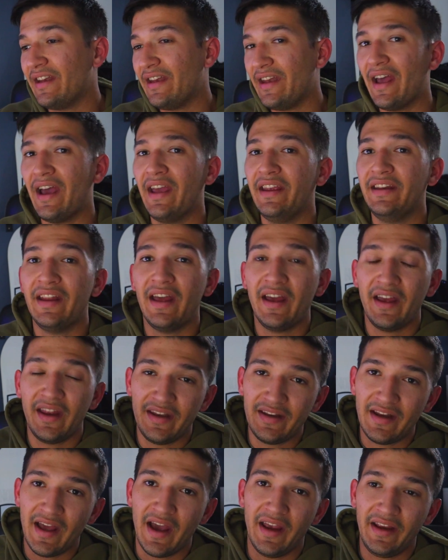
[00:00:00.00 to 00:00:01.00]

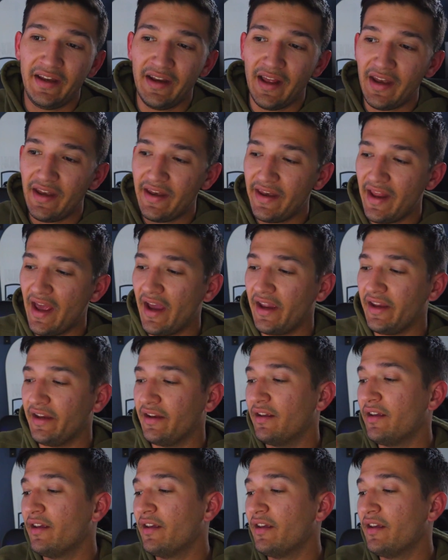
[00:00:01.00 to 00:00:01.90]
$999.